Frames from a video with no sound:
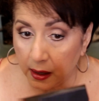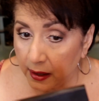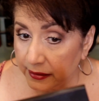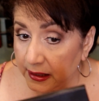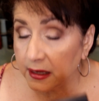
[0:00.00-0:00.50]

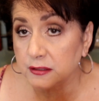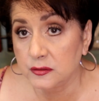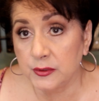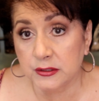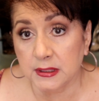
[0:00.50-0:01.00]
I think I got
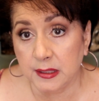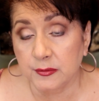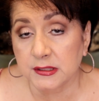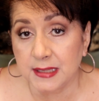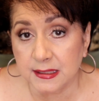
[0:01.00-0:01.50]
too much sleep
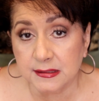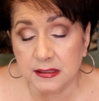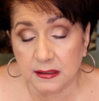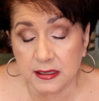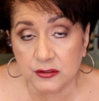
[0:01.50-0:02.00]
because
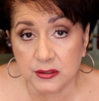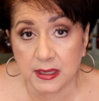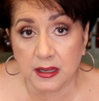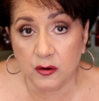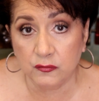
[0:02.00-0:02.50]
yesterday
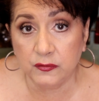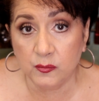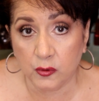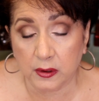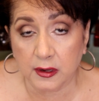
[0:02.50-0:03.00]
I got home
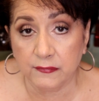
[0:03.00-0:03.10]
from work.